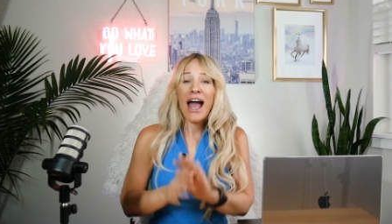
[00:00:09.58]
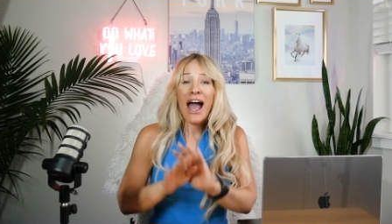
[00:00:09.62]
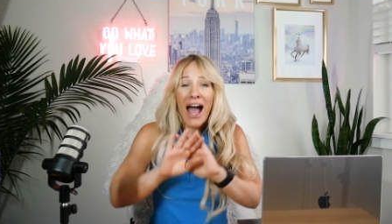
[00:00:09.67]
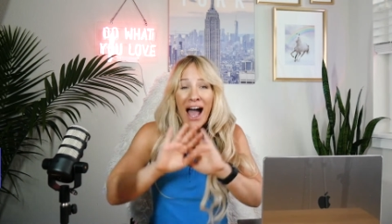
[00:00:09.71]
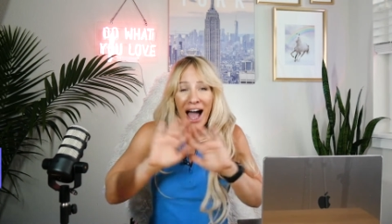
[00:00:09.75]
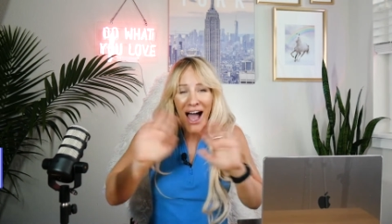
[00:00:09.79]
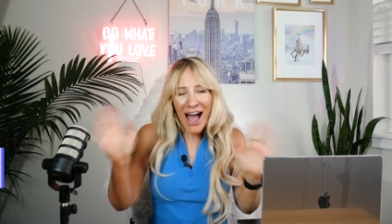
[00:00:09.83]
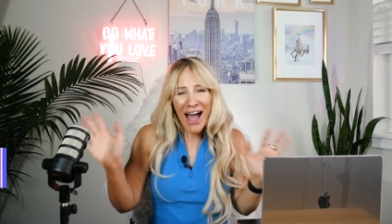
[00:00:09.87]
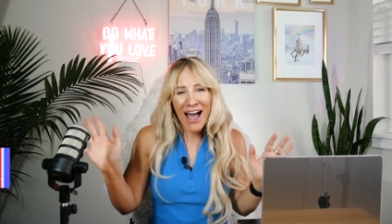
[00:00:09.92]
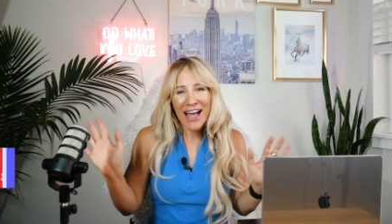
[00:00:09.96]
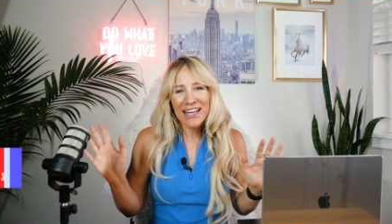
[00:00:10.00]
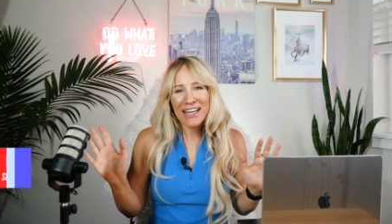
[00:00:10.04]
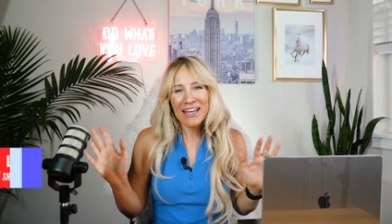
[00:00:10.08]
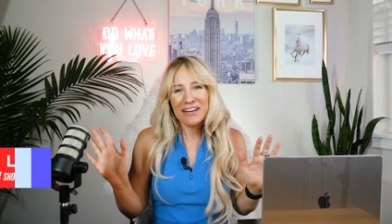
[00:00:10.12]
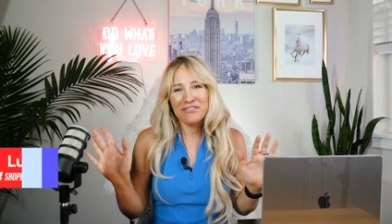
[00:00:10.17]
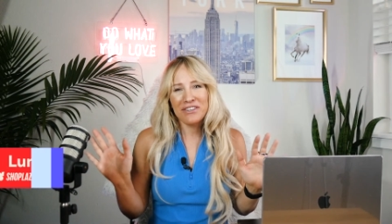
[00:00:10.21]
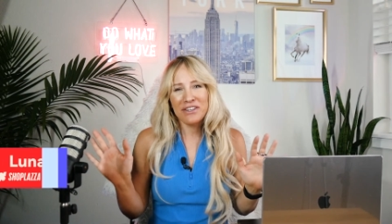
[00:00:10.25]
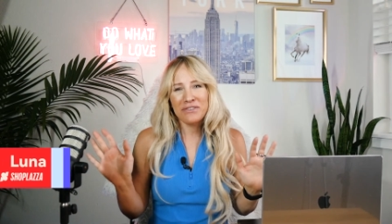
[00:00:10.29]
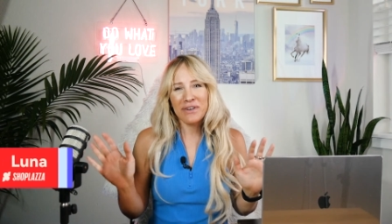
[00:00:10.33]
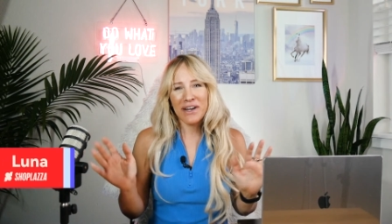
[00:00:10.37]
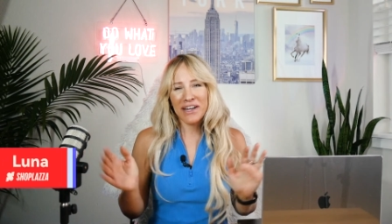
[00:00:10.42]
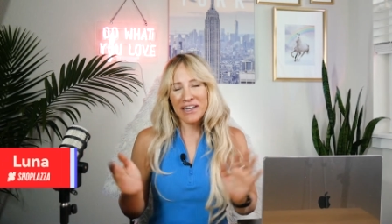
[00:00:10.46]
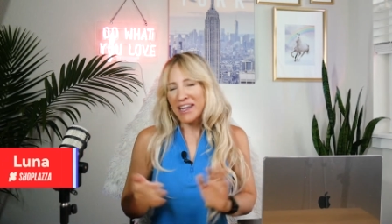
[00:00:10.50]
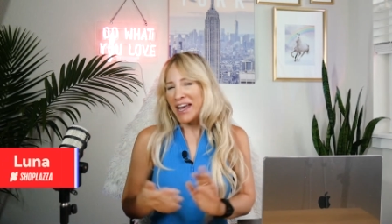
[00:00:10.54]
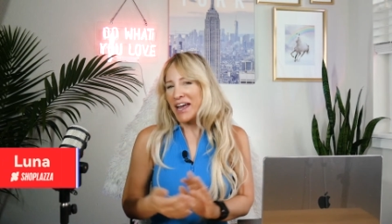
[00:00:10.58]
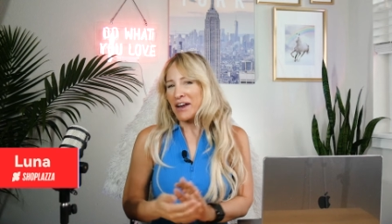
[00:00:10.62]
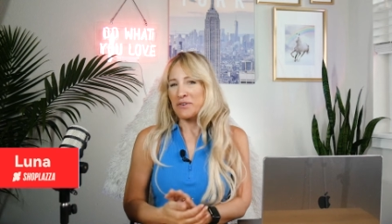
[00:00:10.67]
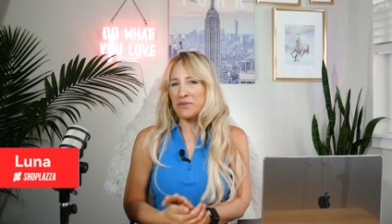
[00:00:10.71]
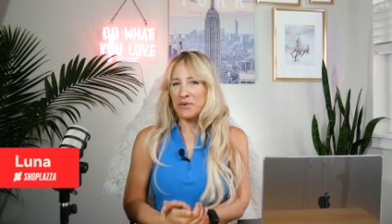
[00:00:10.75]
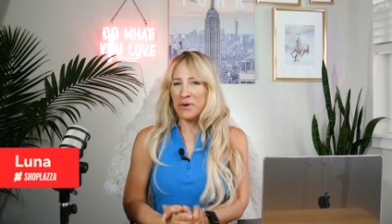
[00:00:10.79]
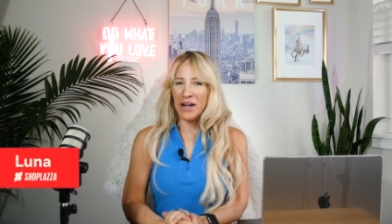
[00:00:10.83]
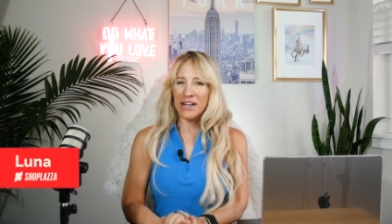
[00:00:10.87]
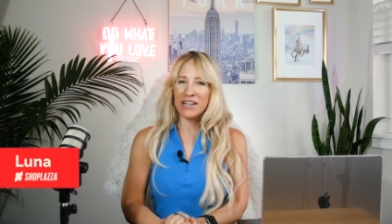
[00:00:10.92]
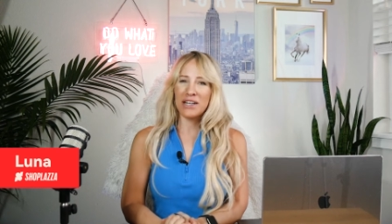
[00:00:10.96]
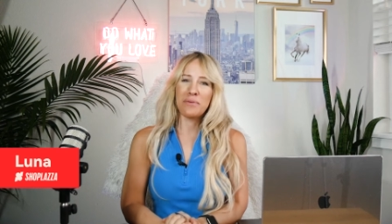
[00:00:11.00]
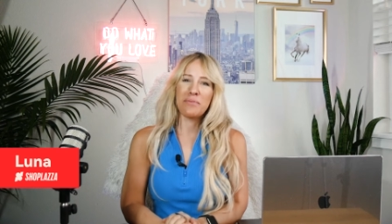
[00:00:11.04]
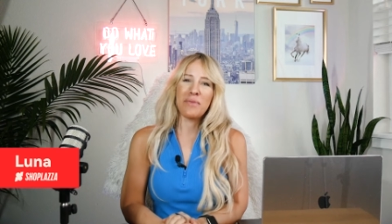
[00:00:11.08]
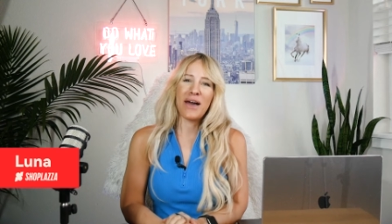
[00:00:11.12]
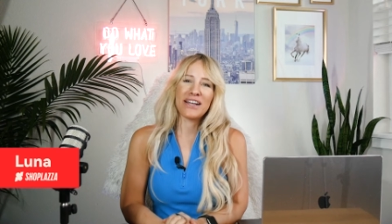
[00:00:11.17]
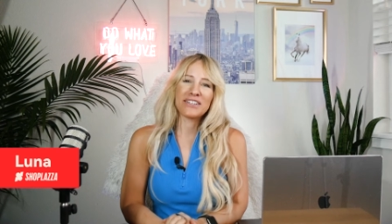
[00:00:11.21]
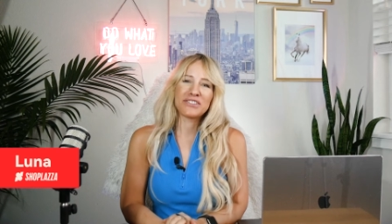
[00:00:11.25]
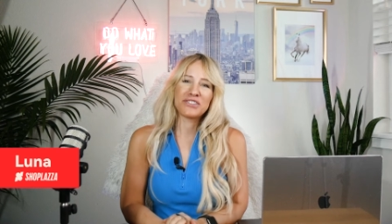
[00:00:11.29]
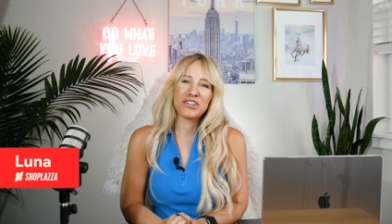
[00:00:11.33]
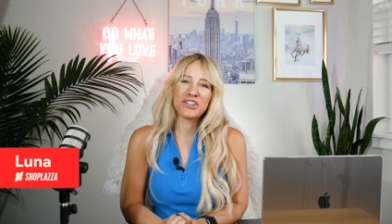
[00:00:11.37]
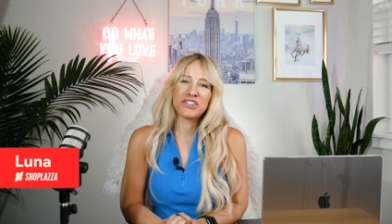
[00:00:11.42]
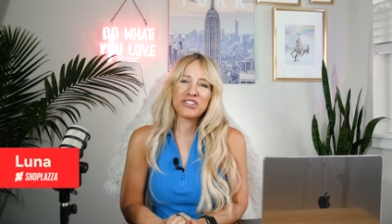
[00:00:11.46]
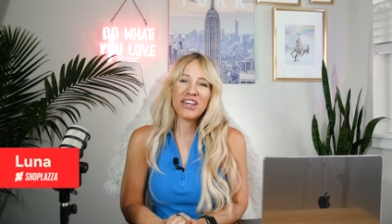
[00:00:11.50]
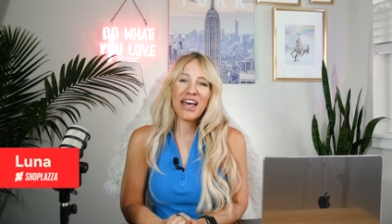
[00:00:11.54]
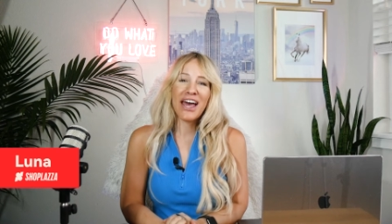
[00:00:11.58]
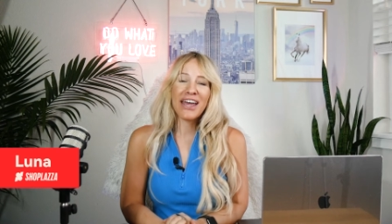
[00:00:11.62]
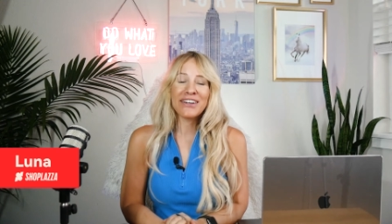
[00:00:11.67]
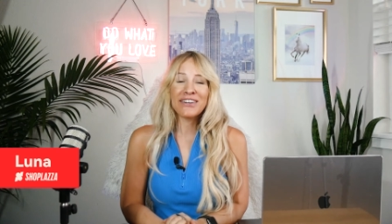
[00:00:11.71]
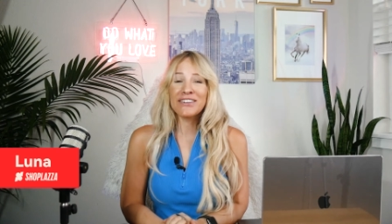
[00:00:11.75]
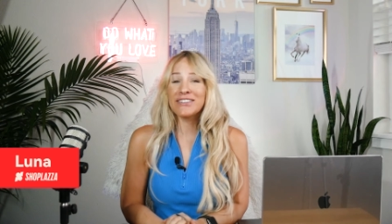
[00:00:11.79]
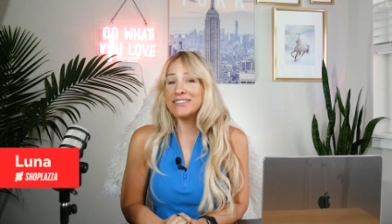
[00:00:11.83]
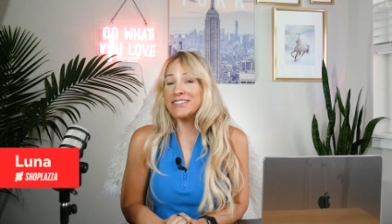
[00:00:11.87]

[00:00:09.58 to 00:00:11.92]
Hi everyone and welcome back to our channel.